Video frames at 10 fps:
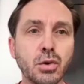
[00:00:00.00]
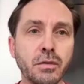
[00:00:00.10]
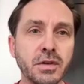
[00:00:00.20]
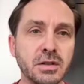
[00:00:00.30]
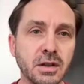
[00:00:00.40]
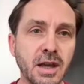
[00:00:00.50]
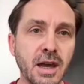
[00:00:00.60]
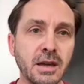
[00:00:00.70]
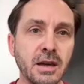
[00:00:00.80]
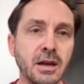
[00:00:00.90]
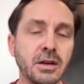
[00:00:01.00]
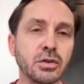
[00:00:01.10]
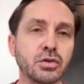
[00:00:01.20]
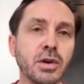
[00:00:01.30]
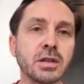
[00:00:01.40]
or if it's a cake,
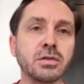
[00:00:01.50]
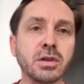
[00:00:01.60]
you're trying to